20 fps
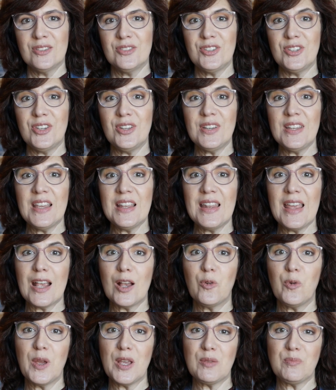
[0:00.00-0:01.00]
Do you need
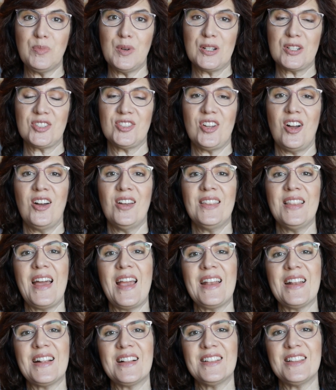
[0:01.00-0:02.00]
a QuickBooks
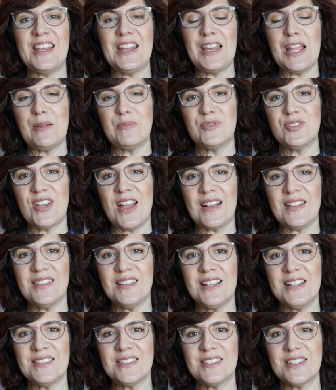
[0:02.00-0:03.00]
Online cleanup
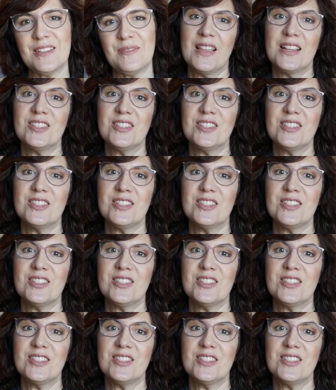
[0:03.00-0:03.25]
checklist?